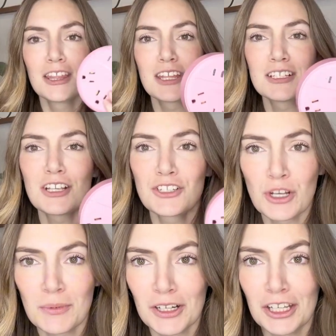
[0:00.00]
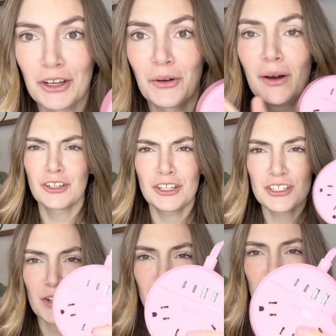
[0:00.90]
This is super cute. You could use
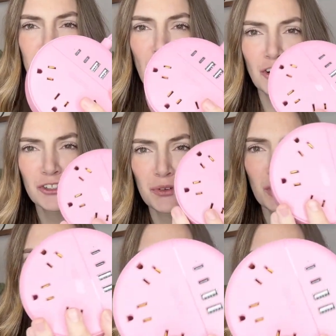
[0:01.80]
it for your daughter's room.